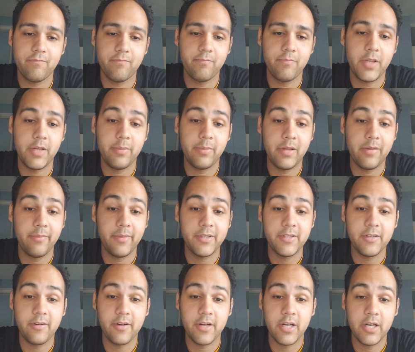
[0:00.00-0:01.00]
People have been
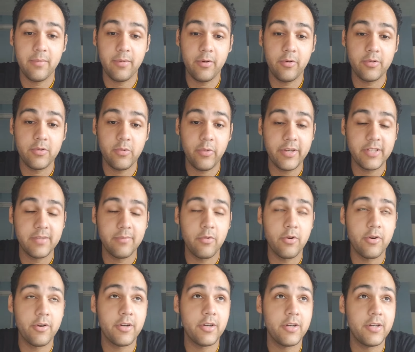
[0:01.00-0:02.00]
talking about Wes
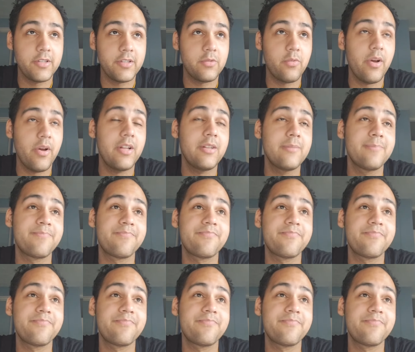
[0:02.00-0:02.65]
Morgan as well.